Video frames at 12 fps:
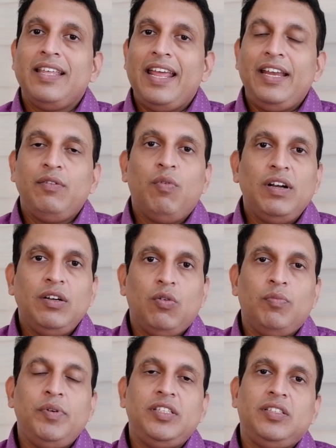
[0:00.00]
grade 1
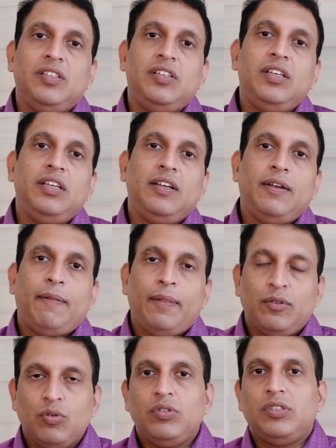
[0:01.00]
obesity.
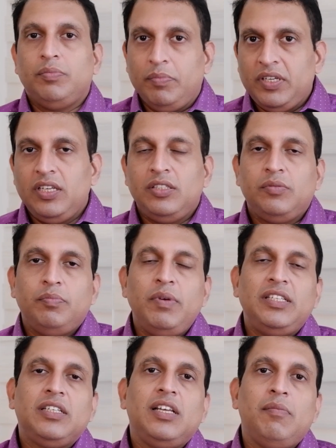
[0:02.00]
So he's
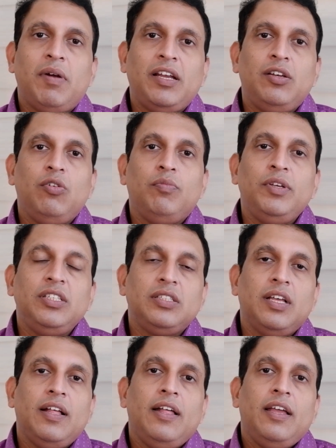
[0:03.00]
basically mildly
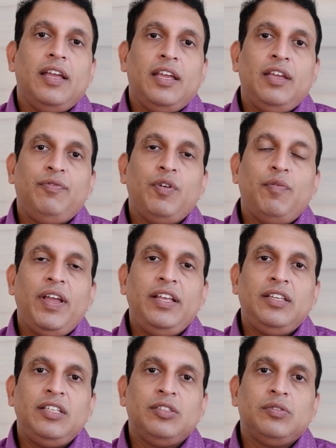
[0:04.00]
obese. If your
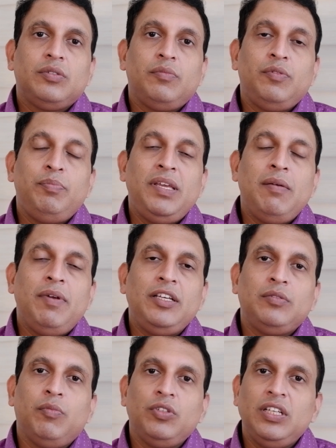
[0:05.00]
weight is, BMI
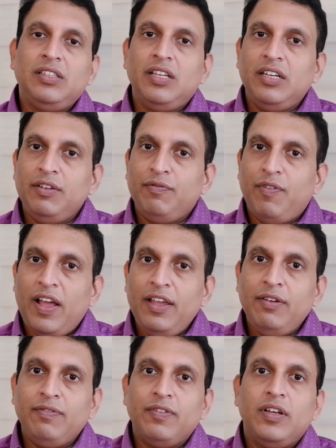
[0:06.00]
is more than
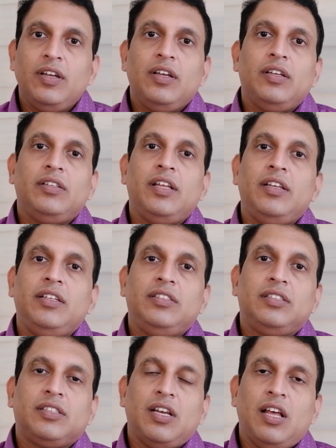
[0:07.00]
35, then
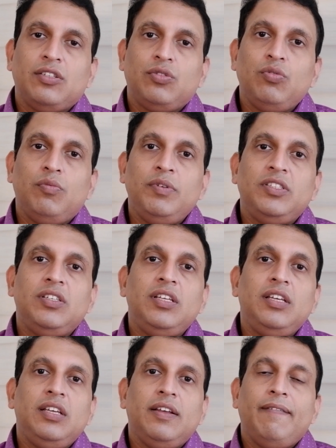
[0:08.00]
it's class 2
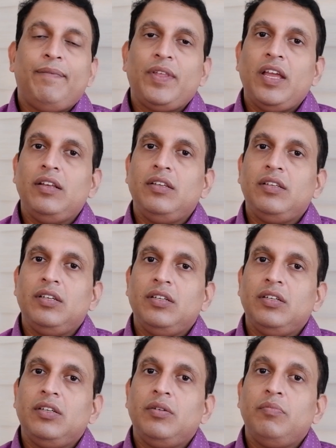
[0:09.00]
obesity, and
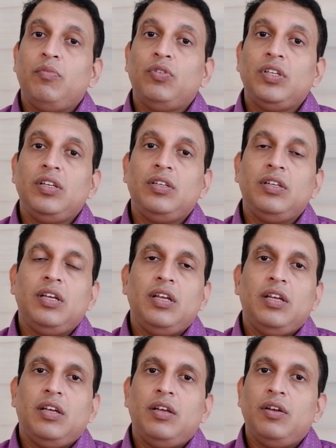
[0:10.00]
more than
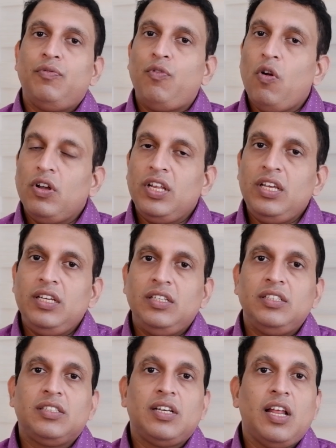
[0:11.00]
40,
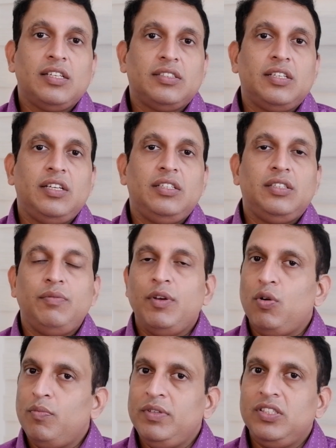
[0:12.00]
it is class 3
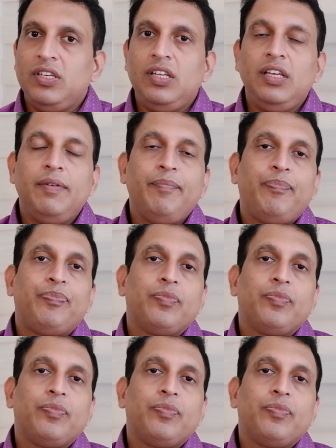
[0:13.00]
severe obesity.